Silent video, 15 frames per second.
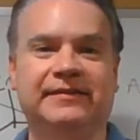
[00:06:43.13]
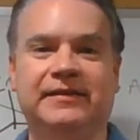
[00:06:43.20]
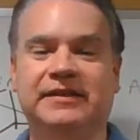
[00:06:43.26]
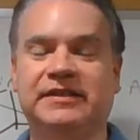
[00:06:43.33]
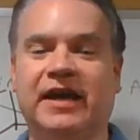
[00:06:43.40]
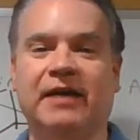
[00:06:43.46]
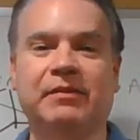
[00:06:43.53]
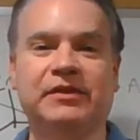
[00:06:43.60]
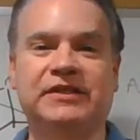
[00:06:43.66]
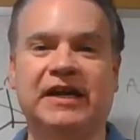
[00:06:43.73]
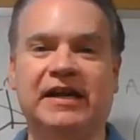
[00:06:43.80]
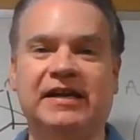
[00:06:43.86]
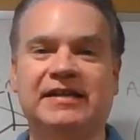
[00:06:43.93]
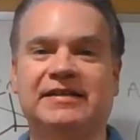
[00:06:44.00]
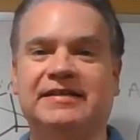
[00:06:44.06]

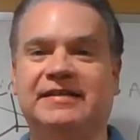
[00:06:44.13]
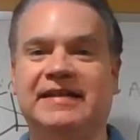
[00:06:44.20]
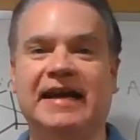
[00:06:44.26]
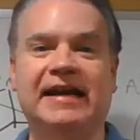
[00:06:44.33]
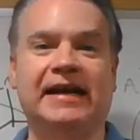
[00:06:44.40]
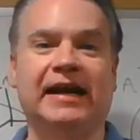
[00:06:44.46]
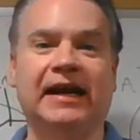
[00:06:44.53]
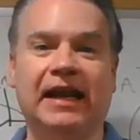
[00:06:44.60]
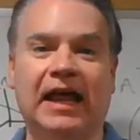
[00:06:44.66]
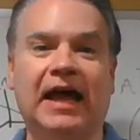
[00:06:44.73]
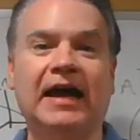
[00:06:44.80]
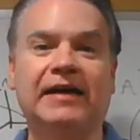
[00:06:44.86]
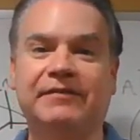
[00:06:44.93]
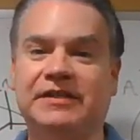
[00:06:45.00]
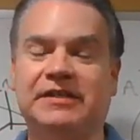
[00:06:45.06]
simultaneous dead and
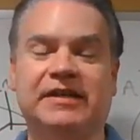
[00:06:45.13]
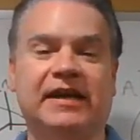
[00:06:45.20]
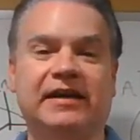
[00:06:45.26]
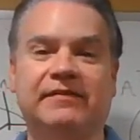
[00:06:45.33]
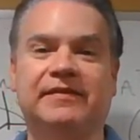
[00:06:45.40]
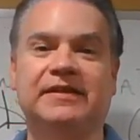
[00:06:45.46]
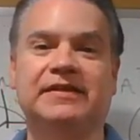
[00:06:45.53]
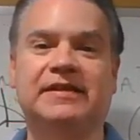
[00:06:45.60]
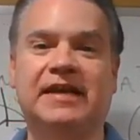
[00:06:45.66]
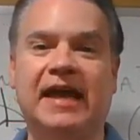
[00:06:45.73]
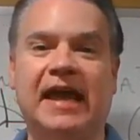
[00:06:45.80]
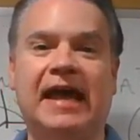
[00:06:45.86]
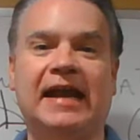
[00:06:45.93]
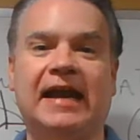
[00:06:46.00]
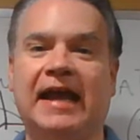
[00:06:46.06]
alive state of this
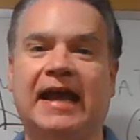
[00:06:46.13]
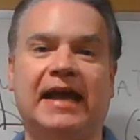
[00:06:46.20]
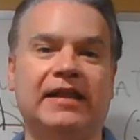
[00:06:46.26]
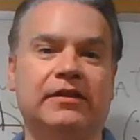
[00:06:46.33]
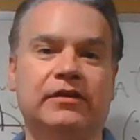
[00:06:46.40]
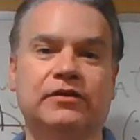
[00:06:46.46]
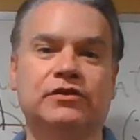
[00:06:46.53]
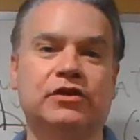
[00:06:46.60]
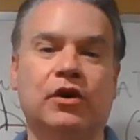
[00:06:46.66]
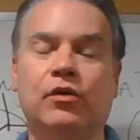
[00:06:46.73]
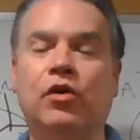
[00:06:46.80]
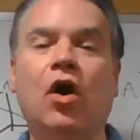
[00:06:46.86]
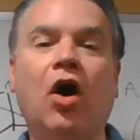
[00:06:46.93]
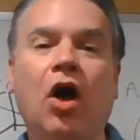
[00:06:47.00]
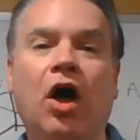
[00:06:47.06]
cat, and there's no
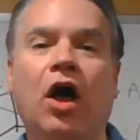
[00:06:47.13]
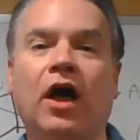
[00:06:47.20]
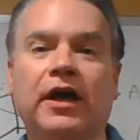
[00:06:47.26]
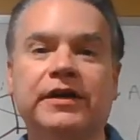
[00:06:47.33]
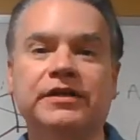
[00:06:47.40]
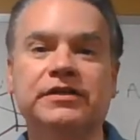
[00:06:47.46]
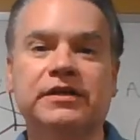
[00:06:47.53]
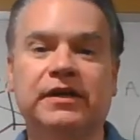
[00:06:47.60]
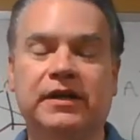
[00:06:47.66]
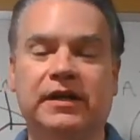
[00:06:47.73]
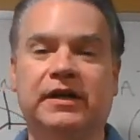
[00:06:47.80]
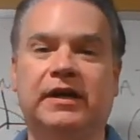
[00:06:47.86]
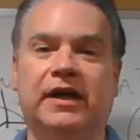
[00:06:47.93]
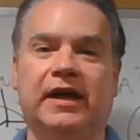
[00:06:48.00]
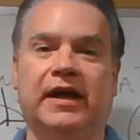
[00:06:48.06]
cause
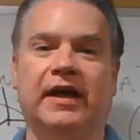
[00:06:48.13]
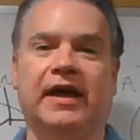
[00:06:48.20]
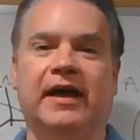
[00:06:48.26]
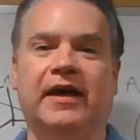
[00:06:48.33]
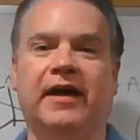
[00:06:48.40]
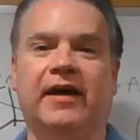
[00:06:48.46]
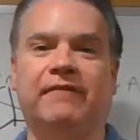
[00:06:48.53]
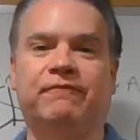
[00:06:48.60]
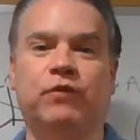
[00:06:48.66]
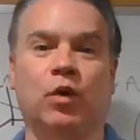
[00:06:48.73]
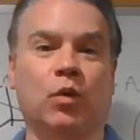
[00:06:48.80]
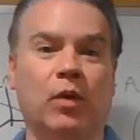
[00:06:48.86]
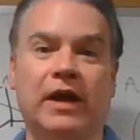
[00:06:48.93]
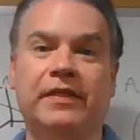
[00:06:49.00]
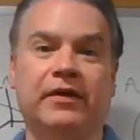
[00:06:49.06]

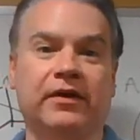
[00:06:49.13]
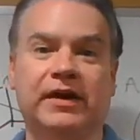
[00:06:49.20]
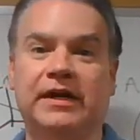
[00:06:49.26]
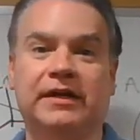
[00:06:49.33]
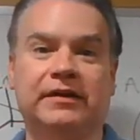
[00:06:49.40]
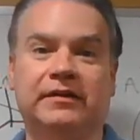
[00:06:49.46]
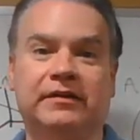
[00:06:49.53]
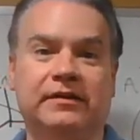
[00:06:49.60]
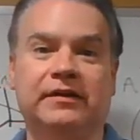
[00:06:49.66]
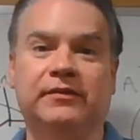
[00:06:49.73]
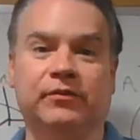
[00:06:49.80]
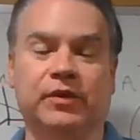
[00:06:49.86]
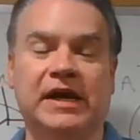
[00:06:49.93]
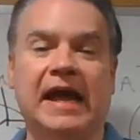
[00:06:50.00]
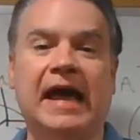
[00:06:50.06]
for whether
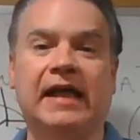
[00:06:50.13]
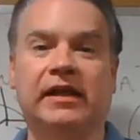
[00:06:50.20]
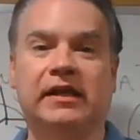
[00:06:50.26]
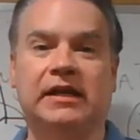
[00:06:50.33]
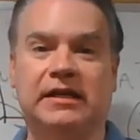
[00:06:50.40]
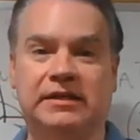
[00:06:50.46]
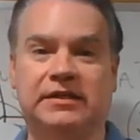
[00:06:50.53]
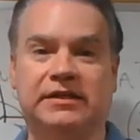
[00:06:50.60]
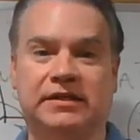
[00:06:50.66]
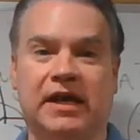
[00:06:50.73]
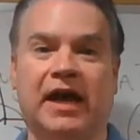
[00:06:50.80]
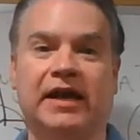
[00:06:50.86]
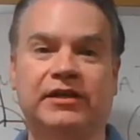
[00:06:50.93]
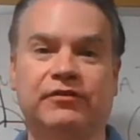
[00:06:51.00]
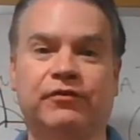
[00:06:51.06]
reality
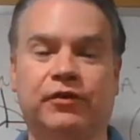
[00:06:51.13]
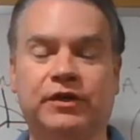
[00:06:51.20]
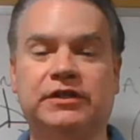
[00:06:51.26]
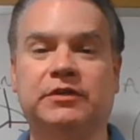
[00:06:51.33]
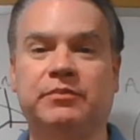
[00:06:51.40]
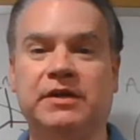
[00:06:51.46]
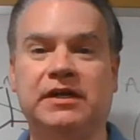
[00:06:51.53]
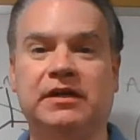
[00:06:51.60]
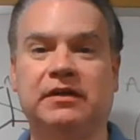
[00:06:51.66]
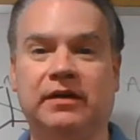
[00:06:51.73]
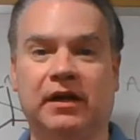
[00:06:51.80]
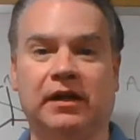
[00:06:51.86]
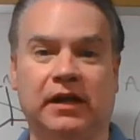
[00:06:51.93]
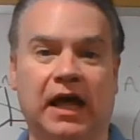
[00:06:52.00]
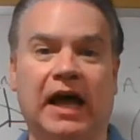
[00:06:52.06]
decides for it to be
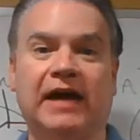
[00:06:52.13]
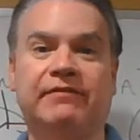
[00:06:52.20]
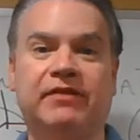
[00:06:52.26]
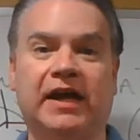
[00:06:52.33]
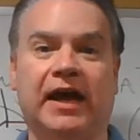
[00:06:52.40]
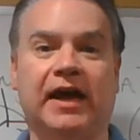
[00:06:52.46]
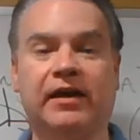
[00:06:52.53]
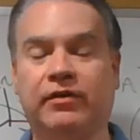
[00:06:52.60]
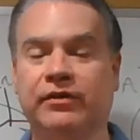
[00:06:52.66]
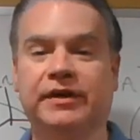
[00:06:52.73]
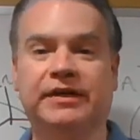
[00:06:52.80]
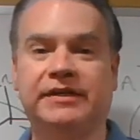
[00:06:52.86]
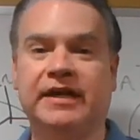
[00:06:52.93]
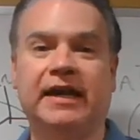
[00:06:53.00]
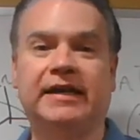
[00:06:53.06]
a live cat or
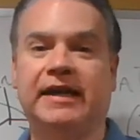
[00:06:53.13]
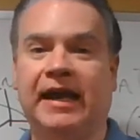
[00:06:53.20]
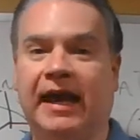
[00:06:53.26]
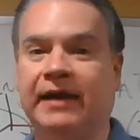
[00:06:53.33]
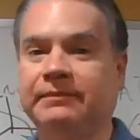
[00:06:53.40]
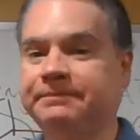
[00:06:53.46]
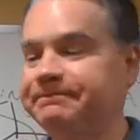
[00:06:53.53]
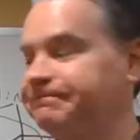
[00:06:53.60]
a dead cat.